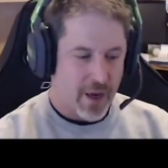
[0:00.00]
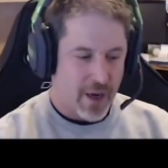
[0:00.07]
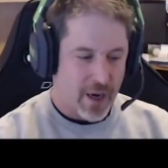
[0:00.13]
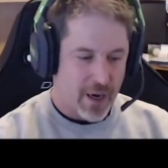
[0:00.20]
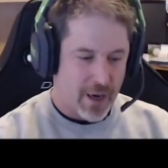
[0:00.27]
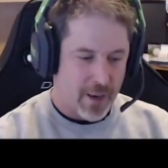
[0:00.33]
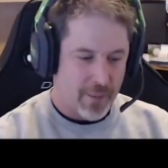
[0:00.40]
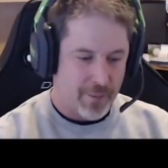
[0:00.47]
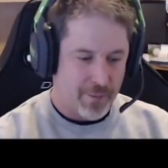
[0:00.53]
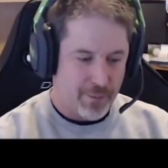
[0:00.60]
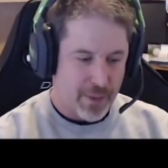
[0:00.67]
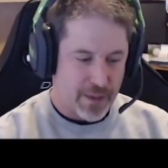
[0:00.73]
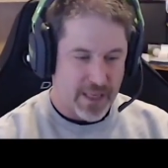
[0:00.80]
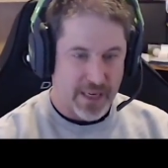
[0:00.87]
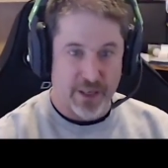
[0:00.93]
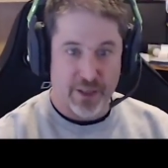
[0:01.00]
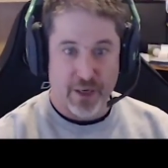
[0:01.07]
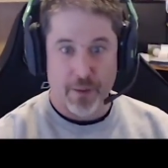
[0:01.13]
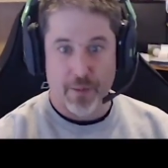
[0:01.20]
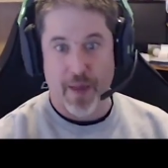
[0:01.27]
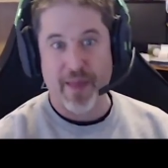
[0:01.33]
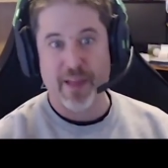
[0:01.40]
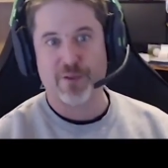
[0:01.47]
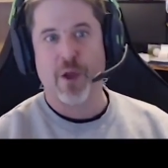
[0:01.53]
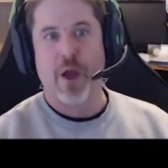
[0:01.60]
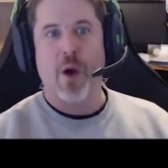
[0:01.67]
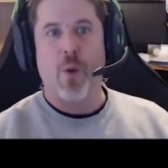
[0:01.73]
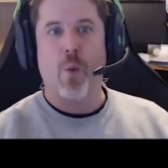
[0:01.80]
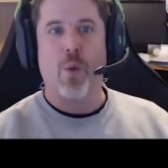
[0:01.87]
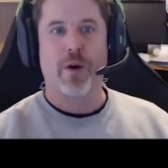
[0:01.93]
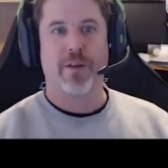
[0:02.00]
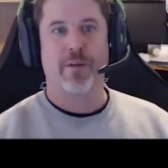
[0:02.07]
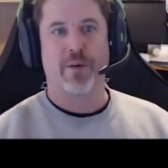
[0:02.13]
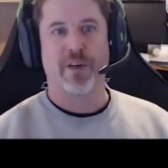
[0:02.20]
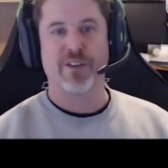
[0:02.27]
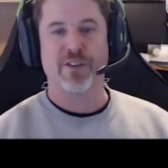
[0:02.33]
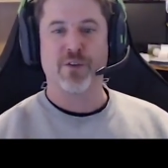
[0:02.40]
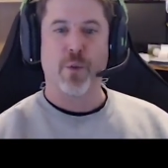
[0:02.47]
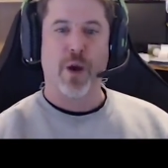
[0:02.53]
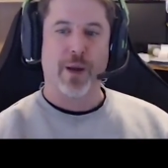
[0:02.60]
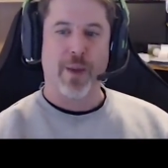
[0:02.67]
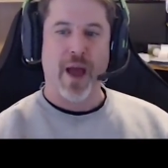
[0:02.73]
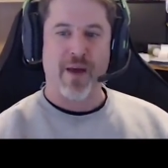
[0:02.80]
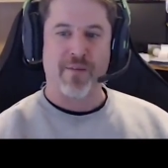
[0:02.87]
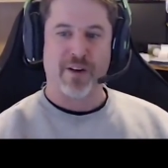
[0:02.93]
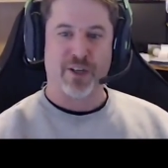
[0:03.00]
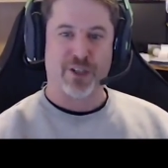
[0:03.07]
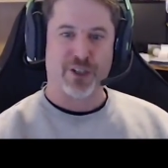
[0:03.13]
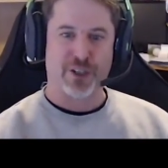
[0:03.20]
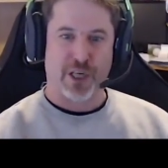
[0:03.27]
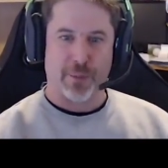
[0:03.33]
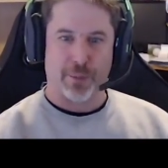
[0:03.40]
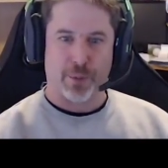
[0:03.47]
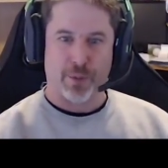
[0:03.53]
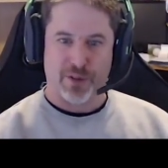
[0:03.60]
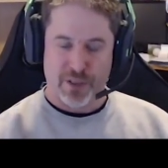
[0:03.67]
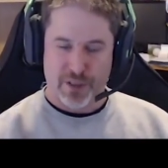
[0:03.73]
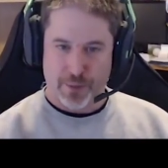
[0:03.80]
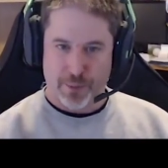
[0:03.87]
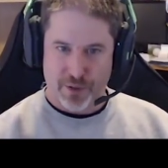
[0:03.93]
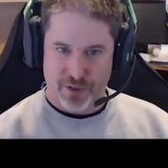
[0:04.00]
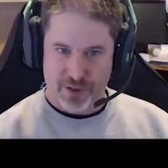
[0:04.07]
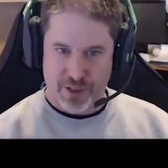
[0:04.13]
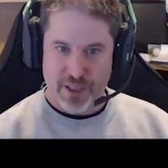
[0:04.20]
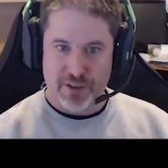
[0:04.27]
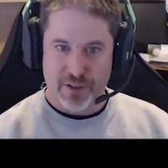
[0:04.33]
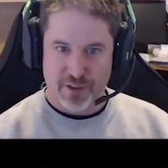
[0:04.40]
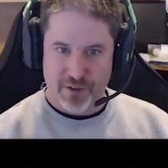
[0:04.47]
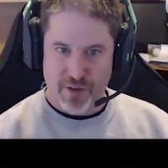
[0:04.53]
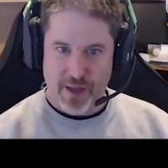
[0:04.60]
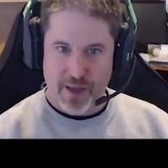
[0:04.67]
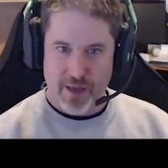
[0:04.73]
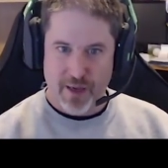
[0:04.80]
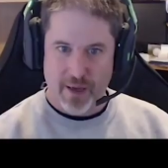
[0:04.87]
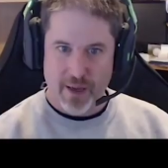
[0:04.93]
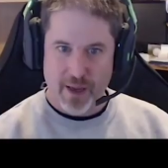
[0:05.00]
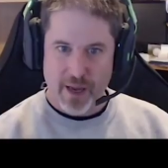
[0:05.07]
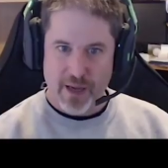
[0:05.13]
Um, but like it can, and that's one of the reasons why having a ship was such a prestigious thing.